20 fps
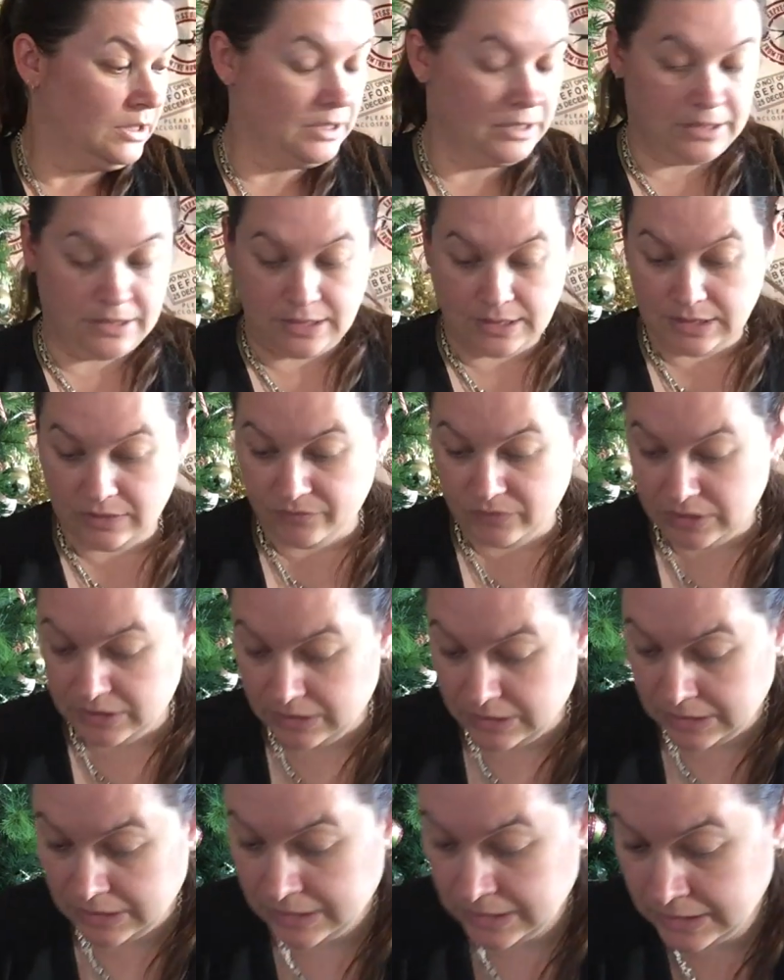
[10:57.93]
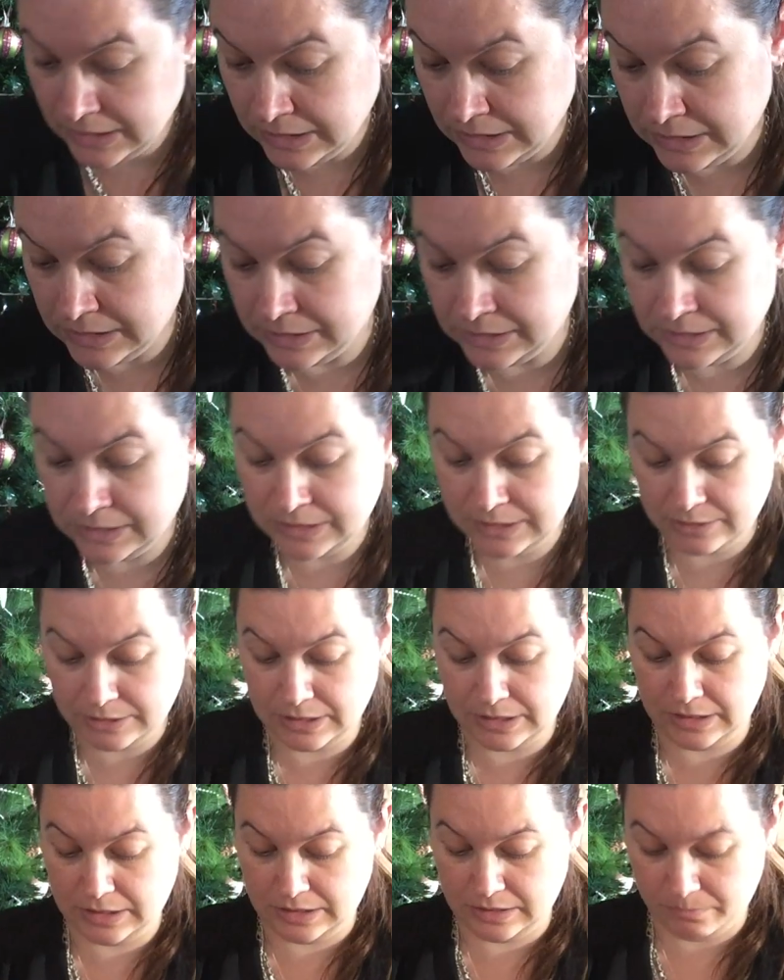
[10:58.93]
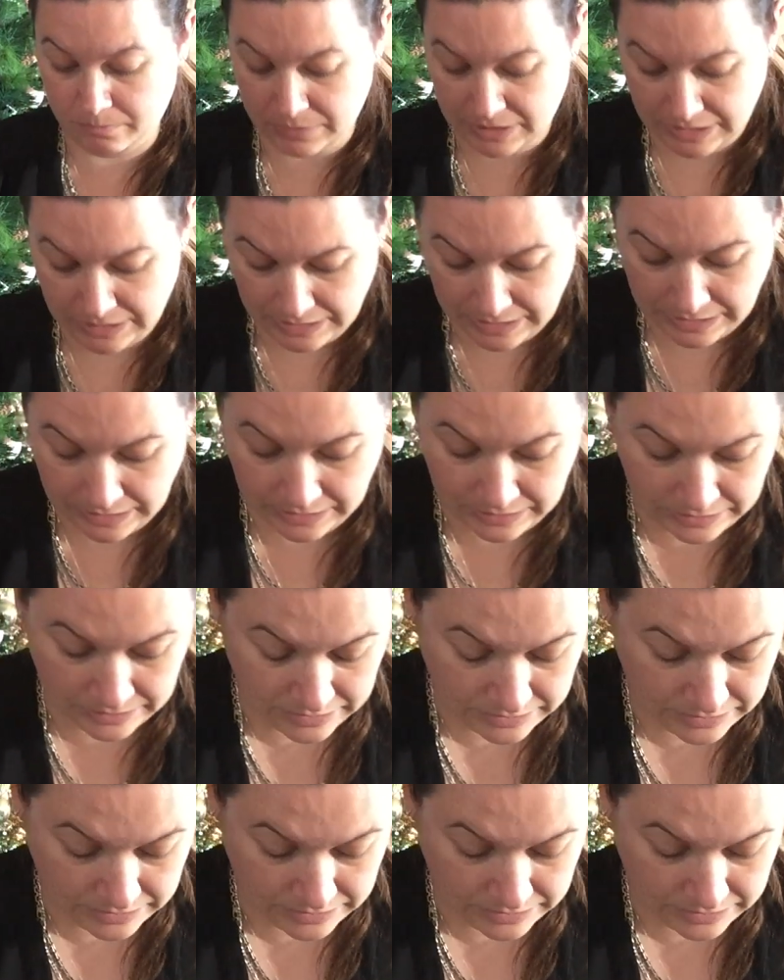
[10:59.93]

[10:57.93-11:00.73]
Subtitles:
7. Right, number 8.